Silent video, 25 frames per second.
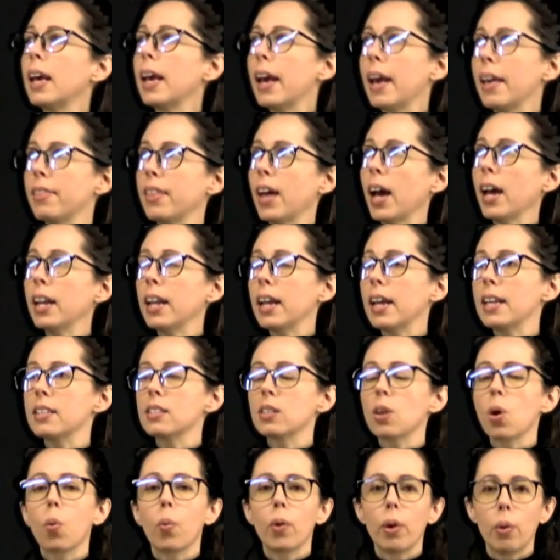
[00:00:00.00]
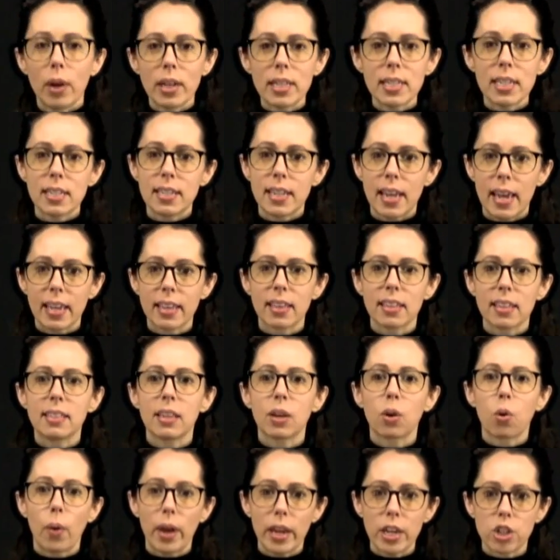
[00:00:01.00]
And that is, we want to take this
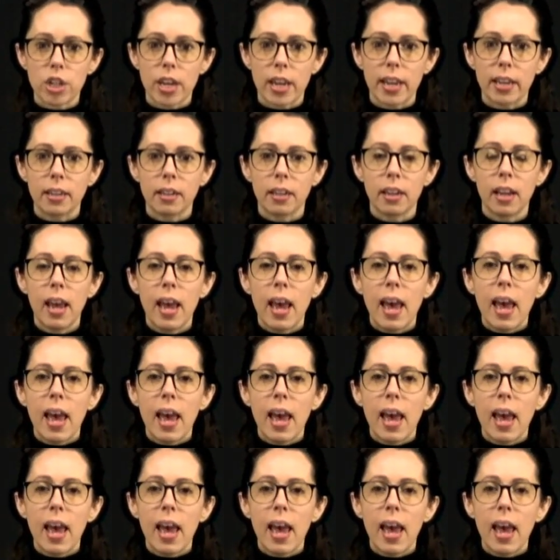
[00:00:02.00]
equation